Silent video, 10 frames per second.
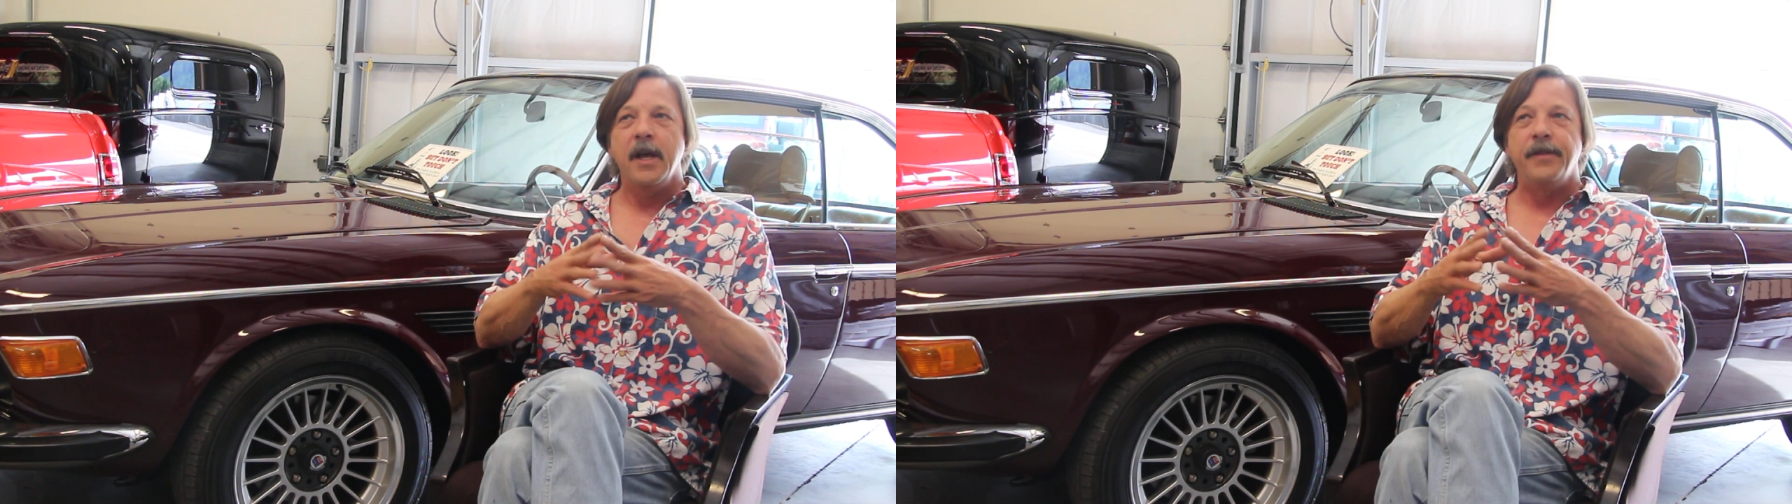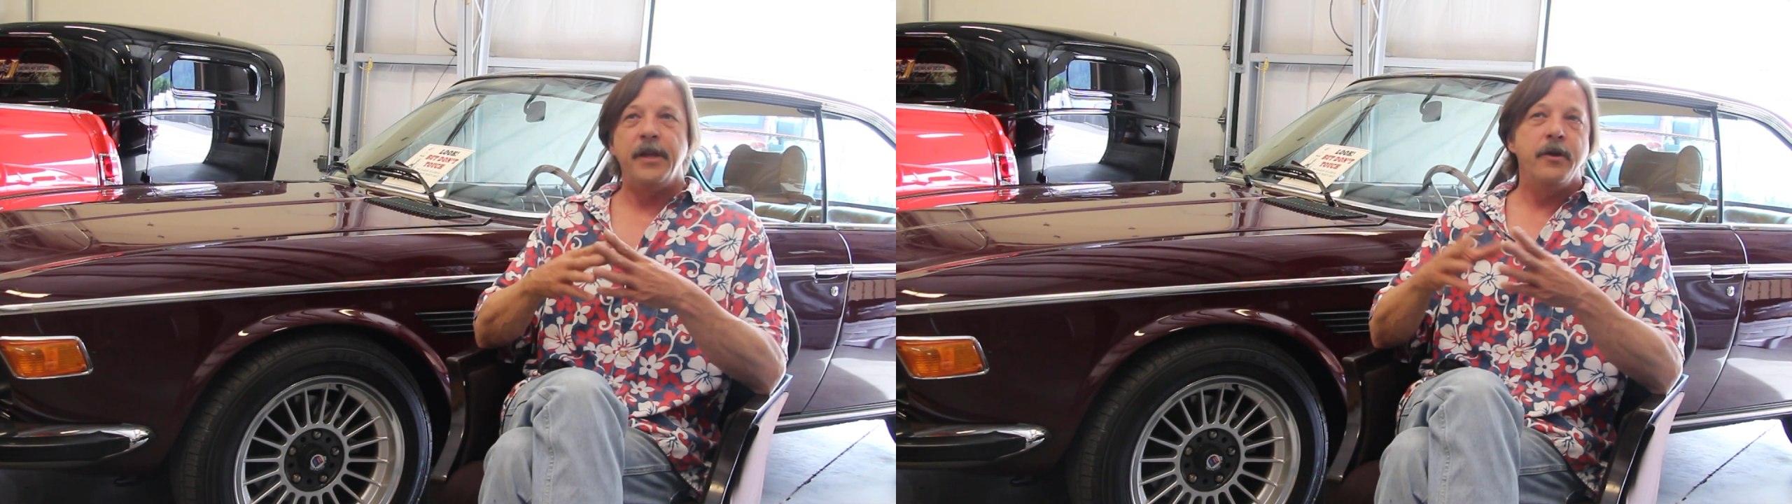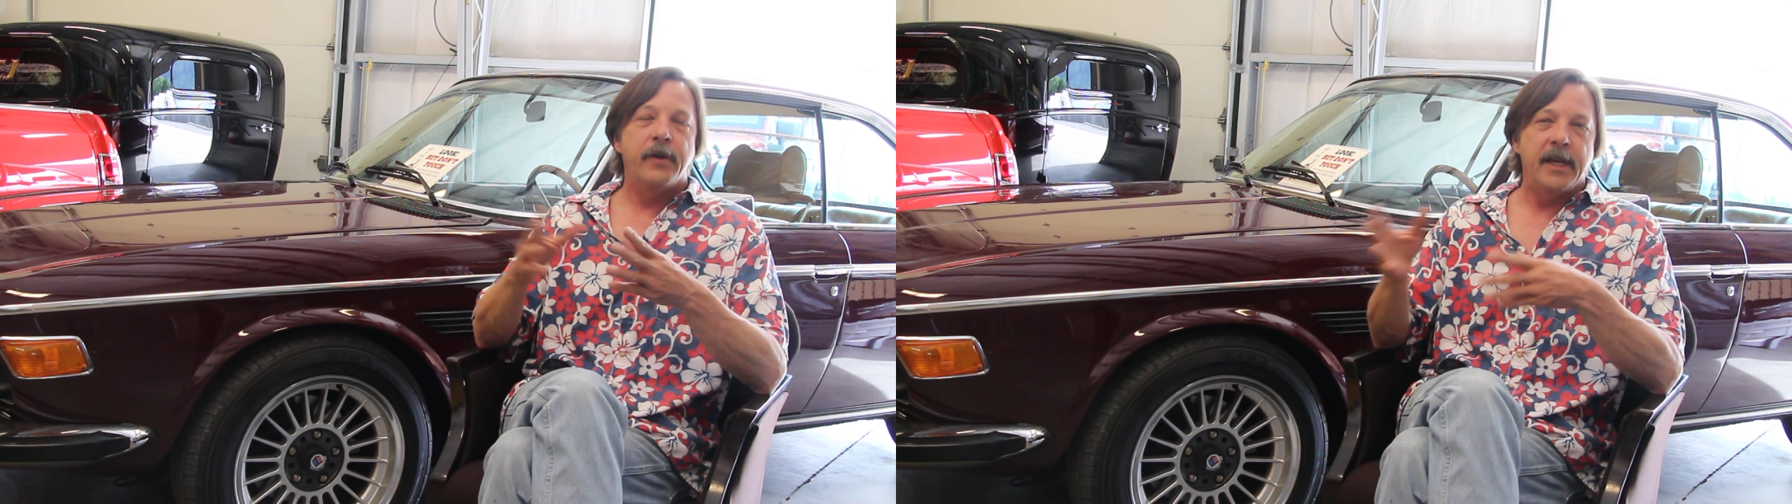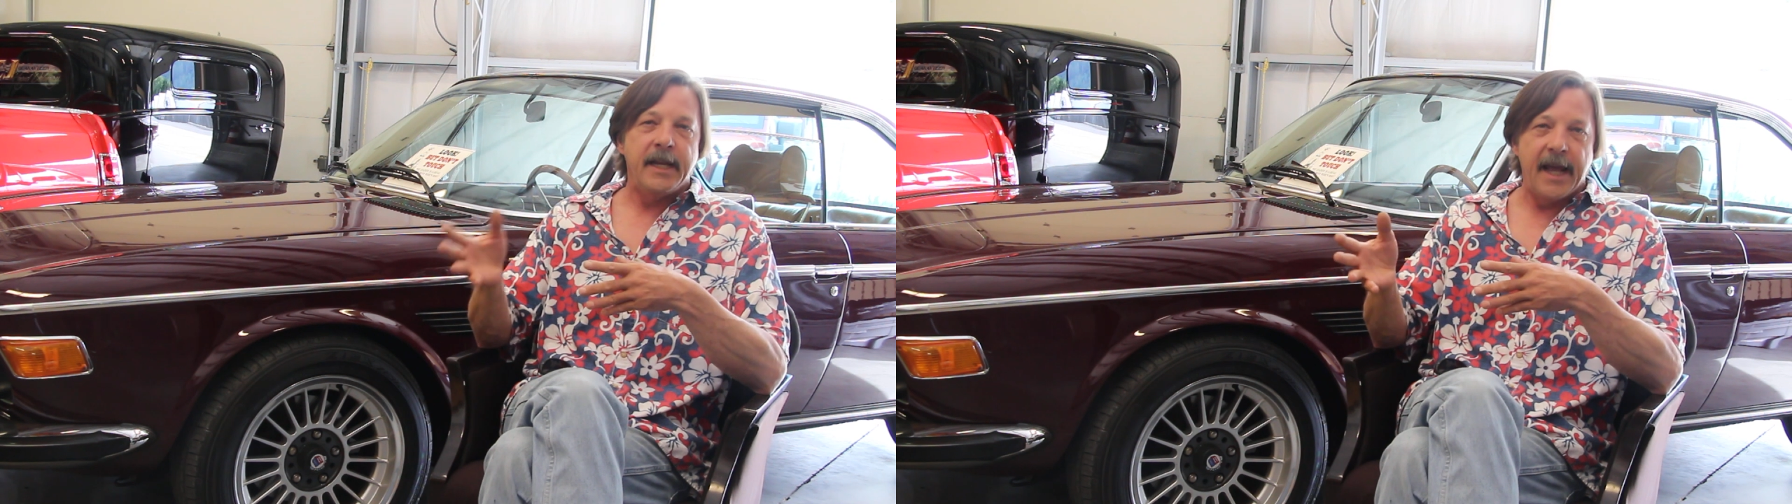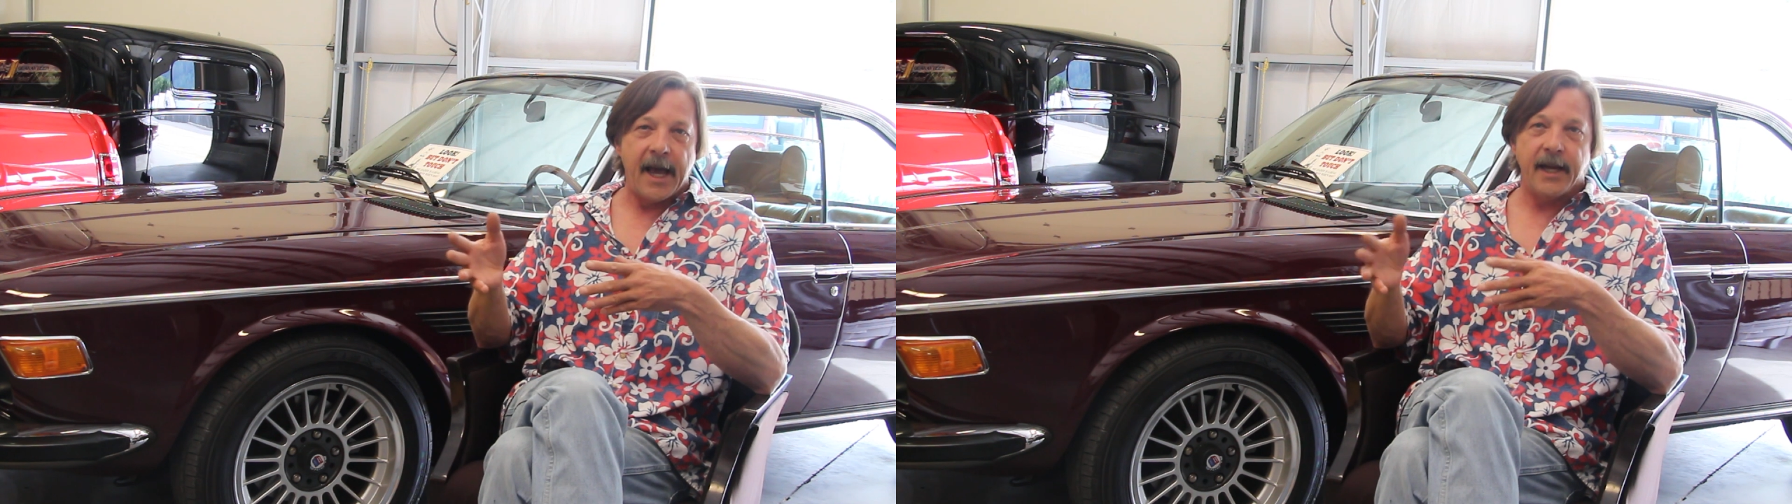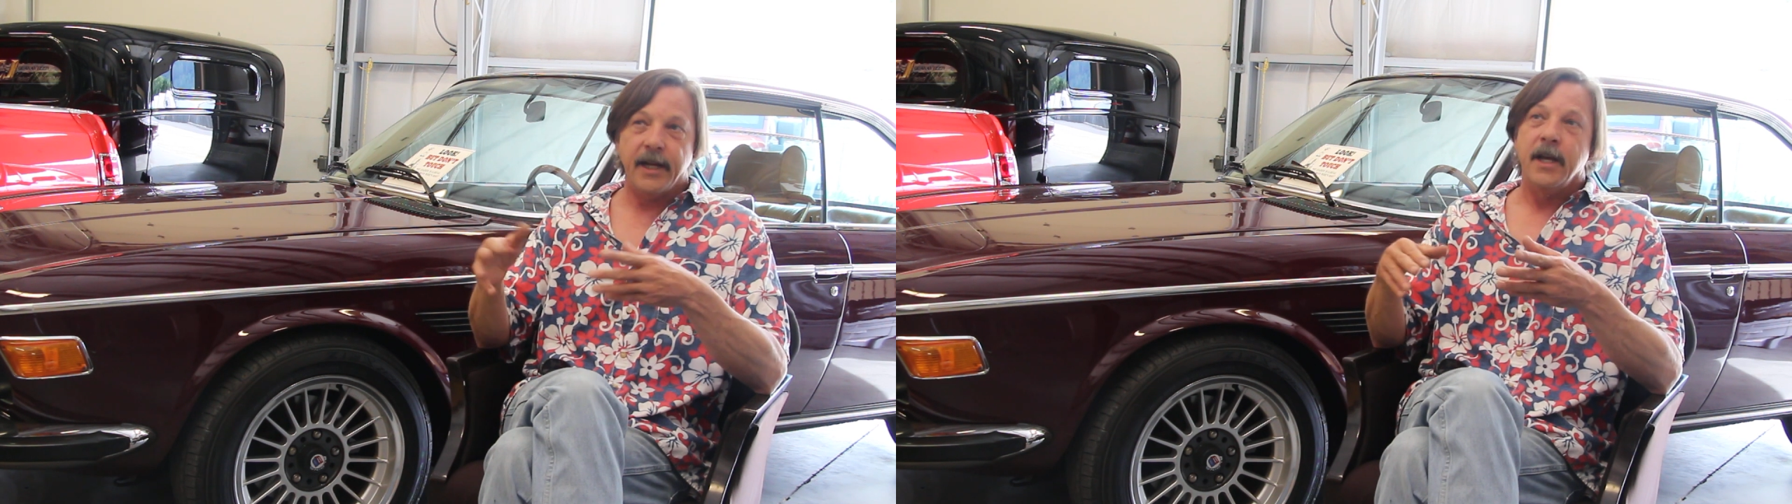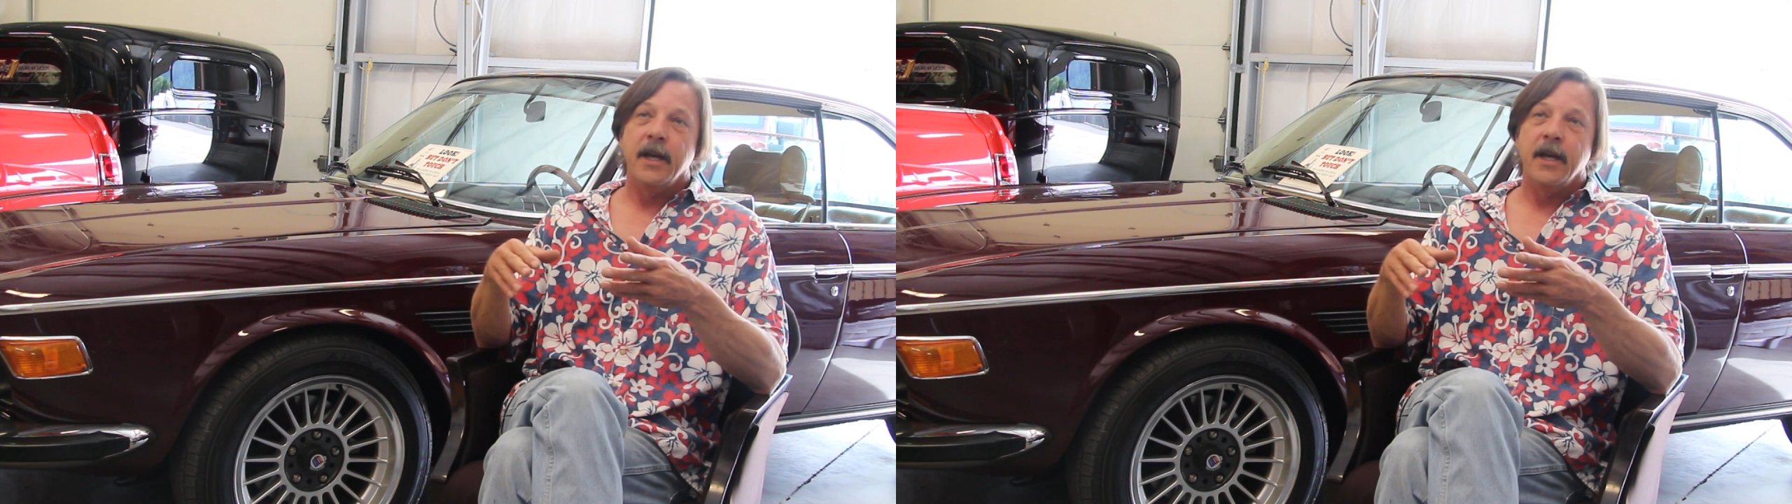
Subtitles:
that you can get.